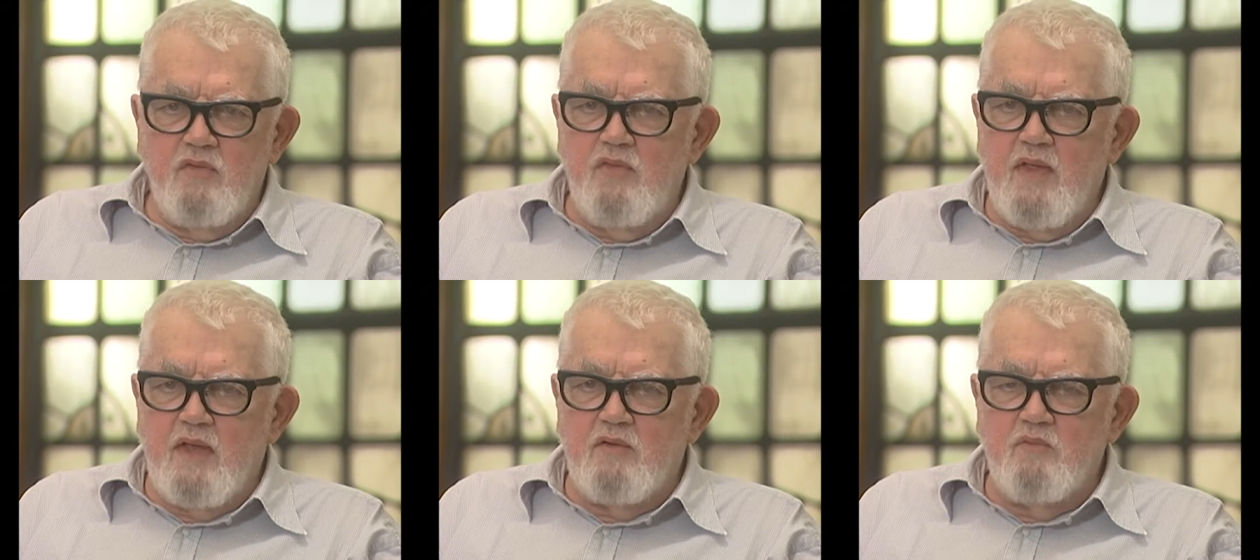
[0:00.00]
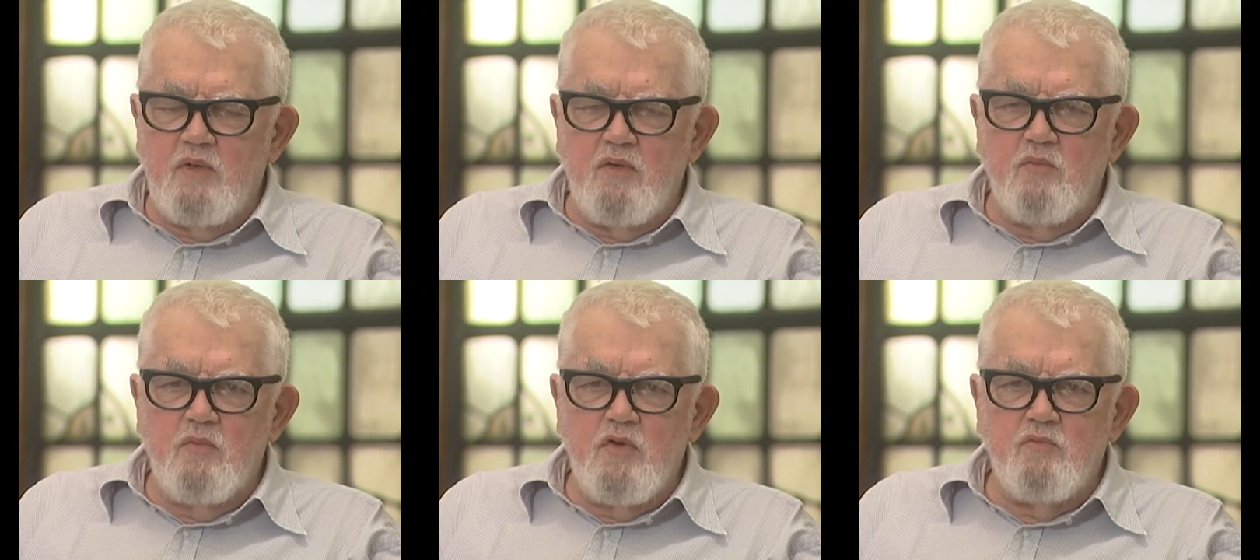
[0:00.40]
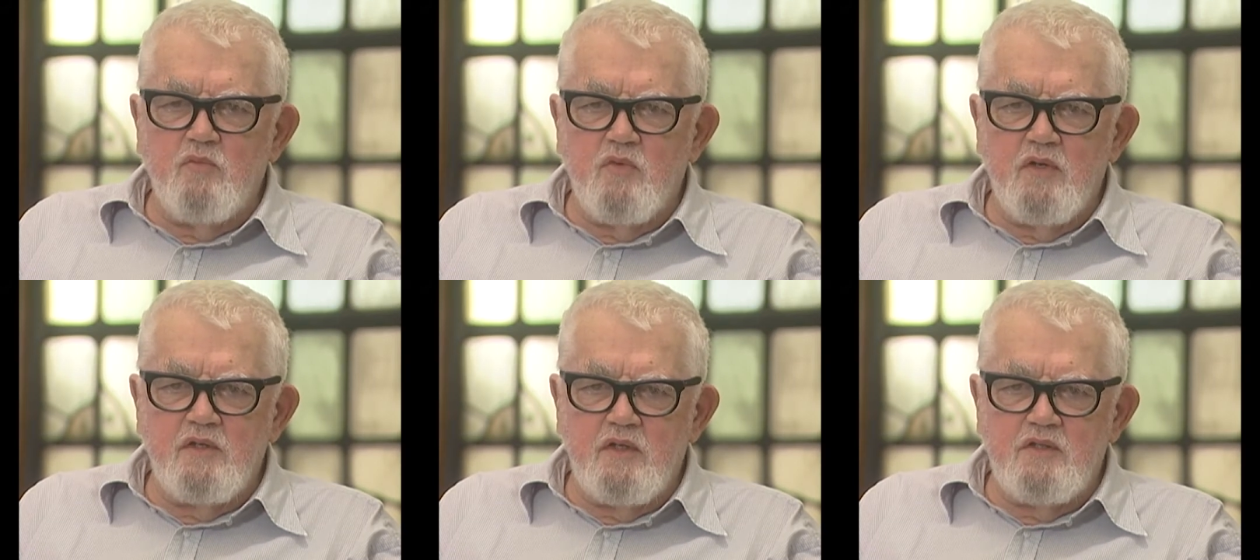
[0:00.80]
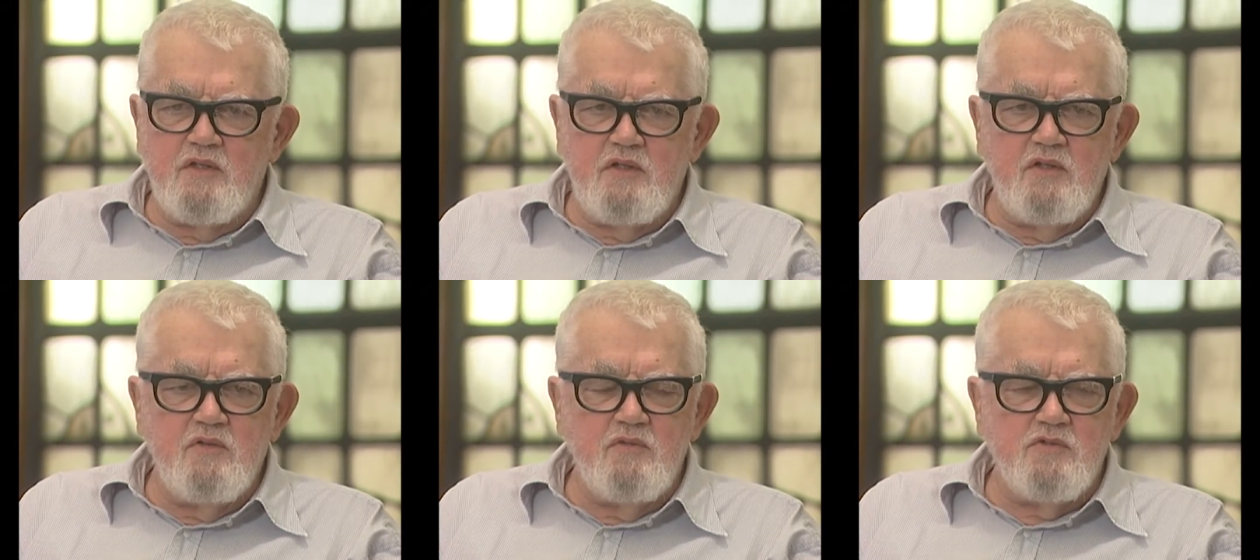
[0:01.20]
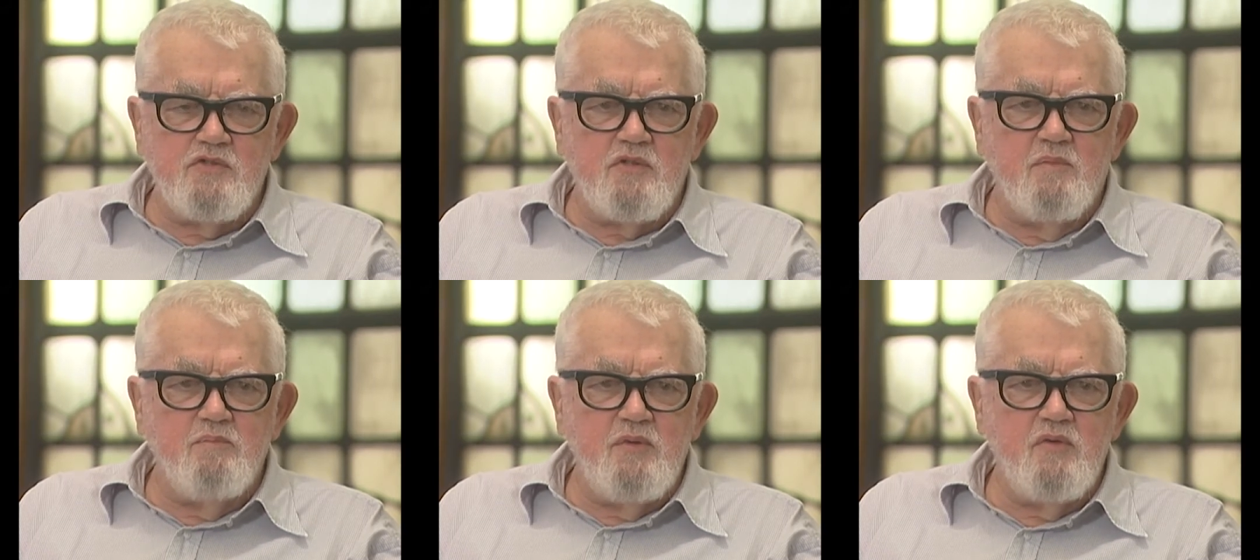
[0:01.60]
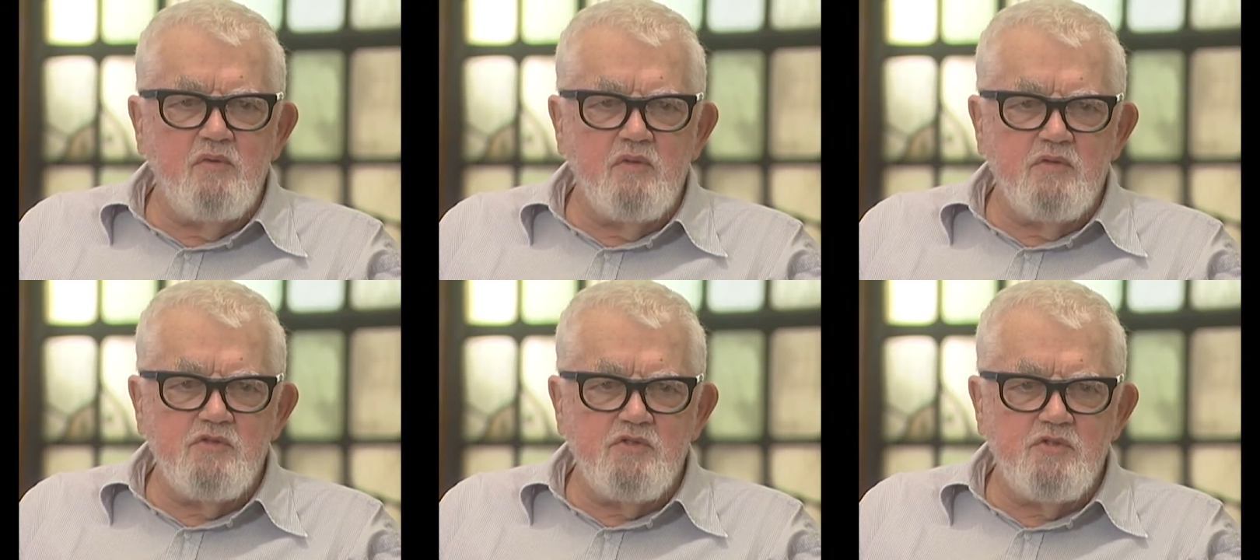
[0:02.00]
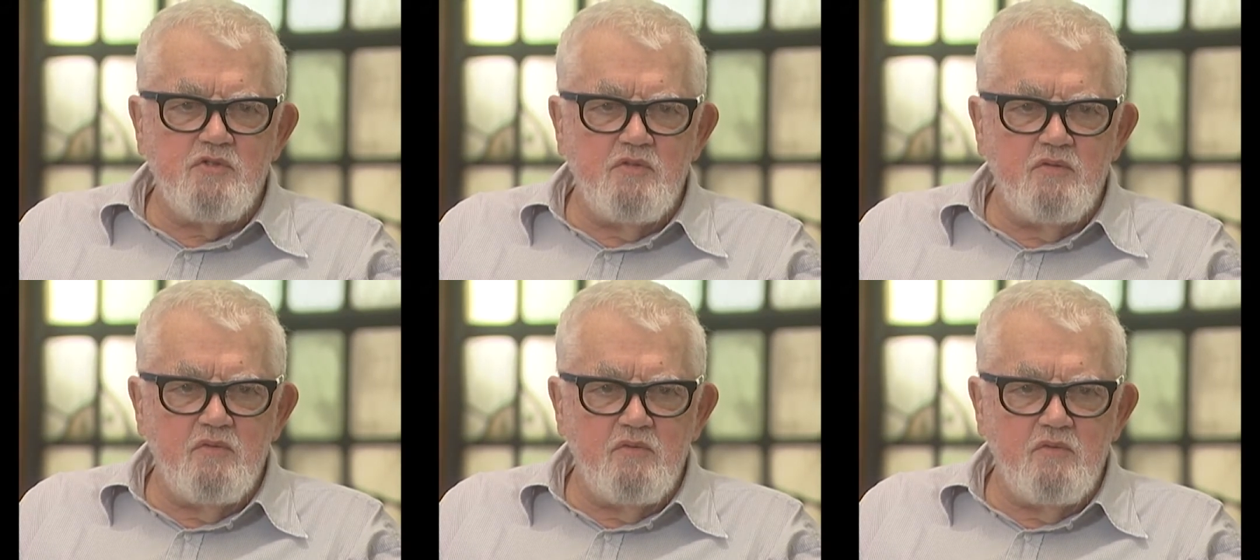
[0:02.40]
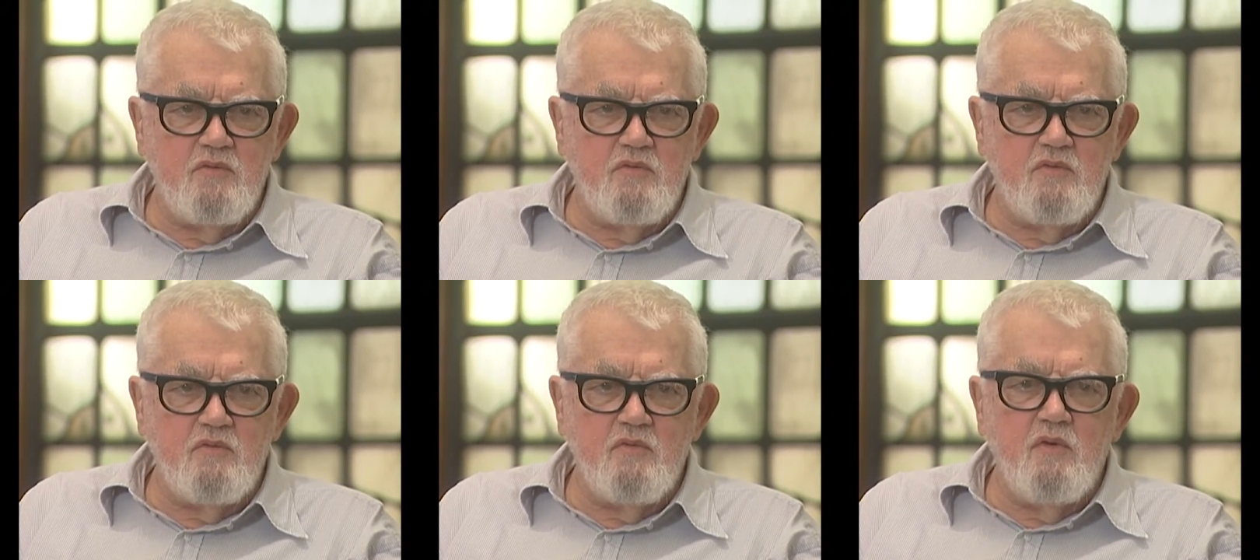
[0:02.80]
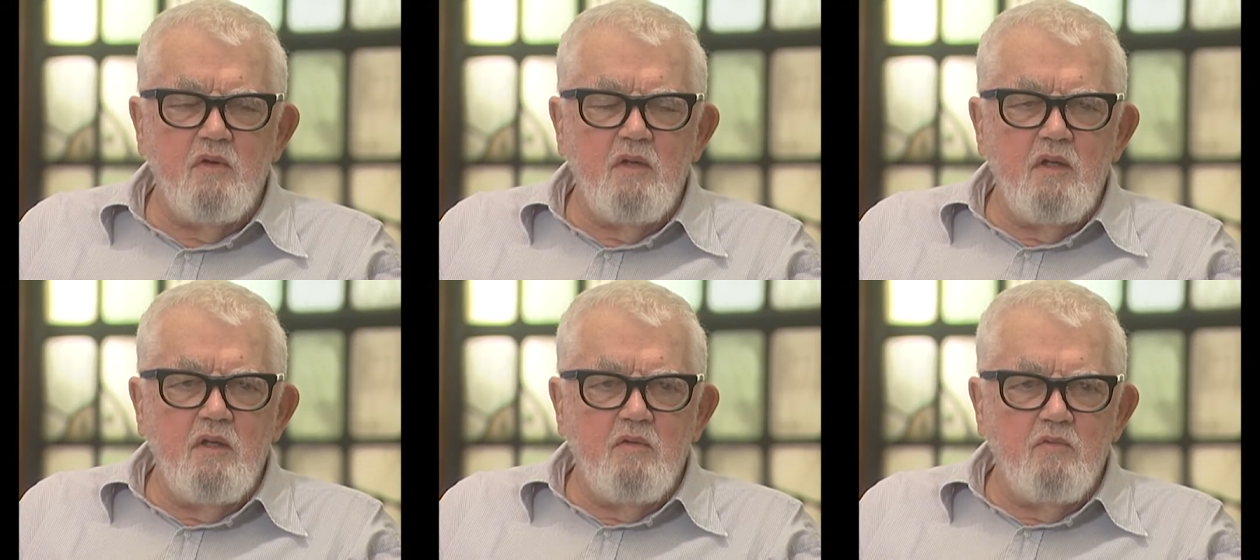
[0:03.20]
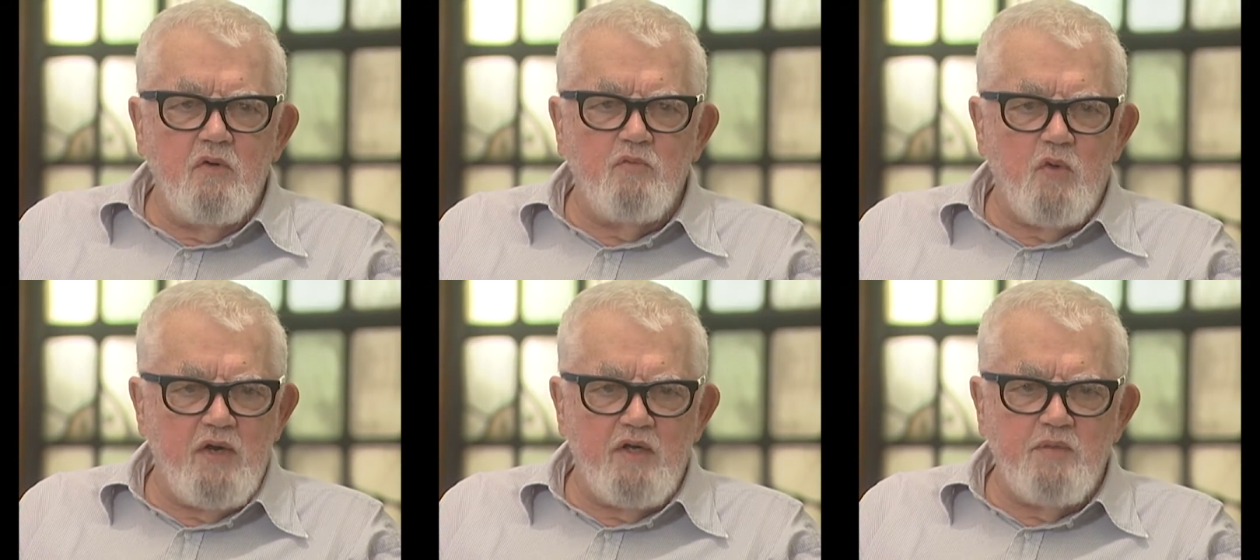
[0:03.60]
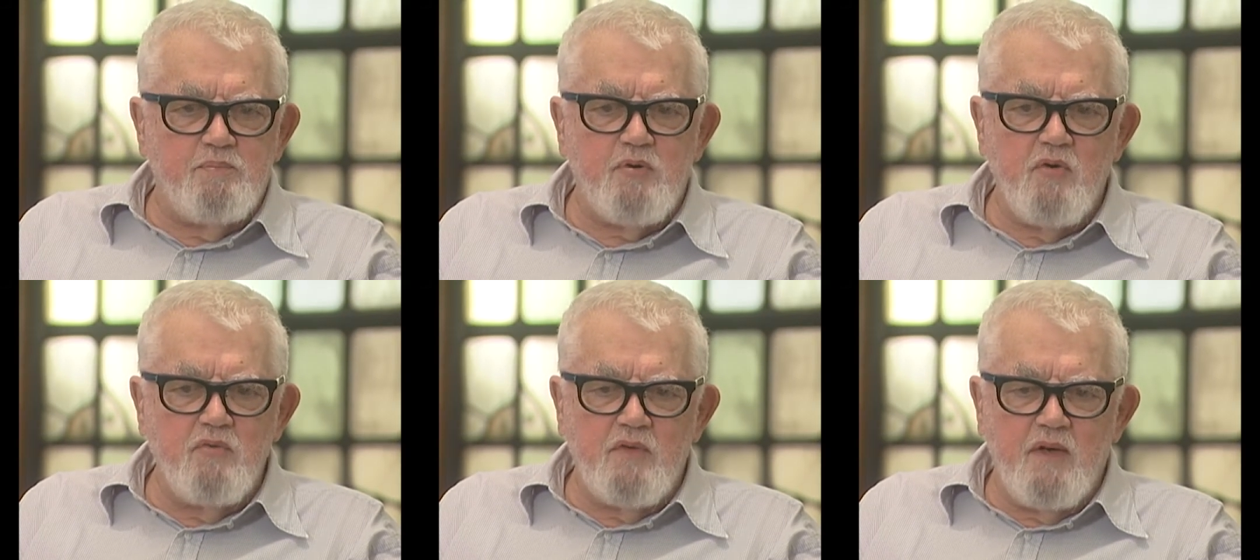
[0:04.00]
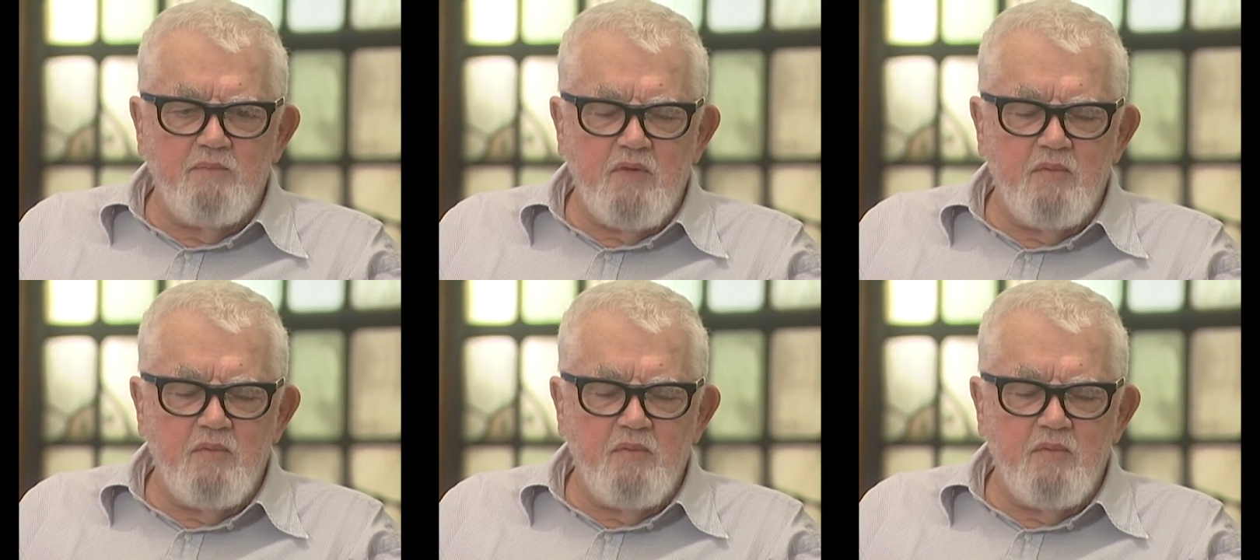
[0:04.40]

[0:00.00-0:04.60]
that, well, one wanted to use computers to, one wanted to program